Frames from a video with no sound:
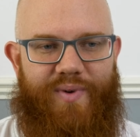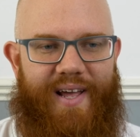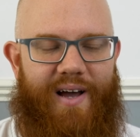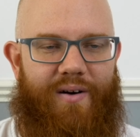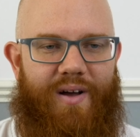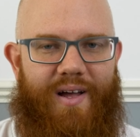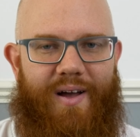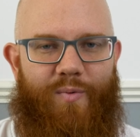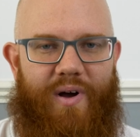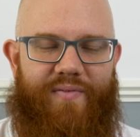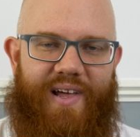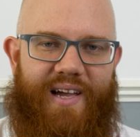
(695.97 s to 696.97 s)
Now,
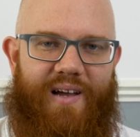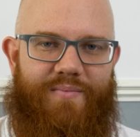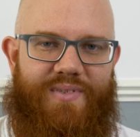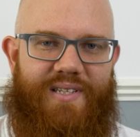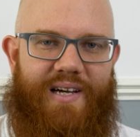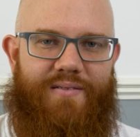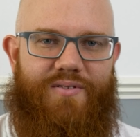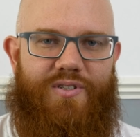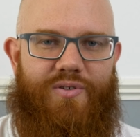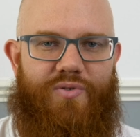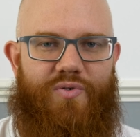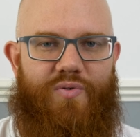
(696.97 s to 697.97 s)
whether that comes down
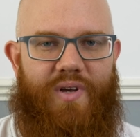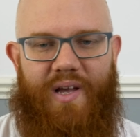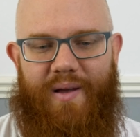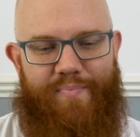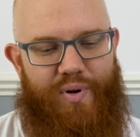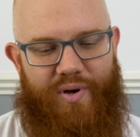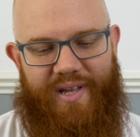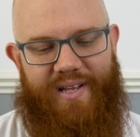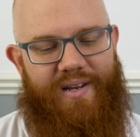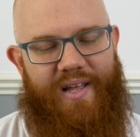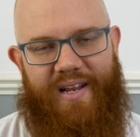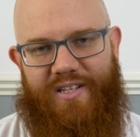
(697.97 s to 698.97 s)
to
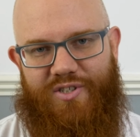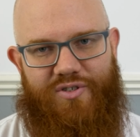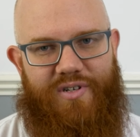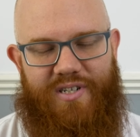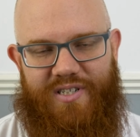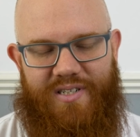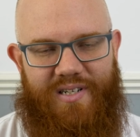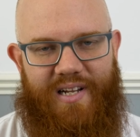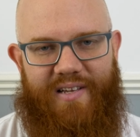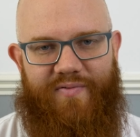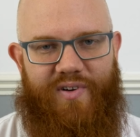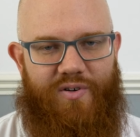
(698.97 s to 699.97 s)
putting an instruction
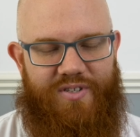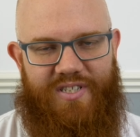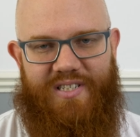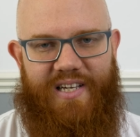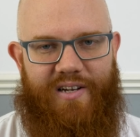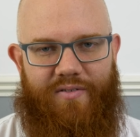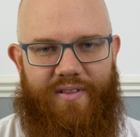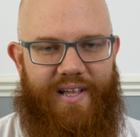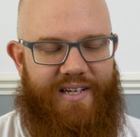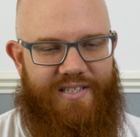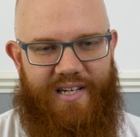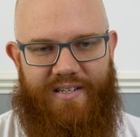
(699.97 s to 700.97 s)
leaflet or sticker on
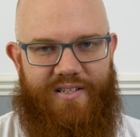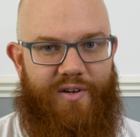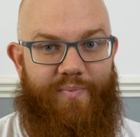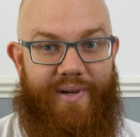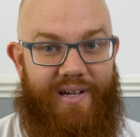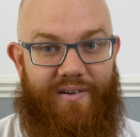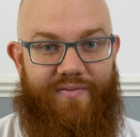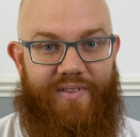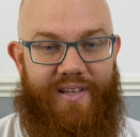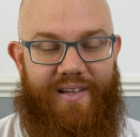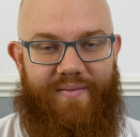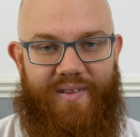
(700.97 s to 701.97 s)
there saying don't peel off
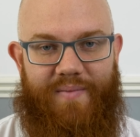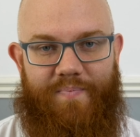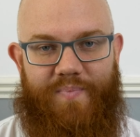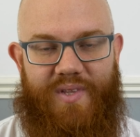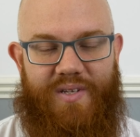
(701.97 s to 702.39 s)
the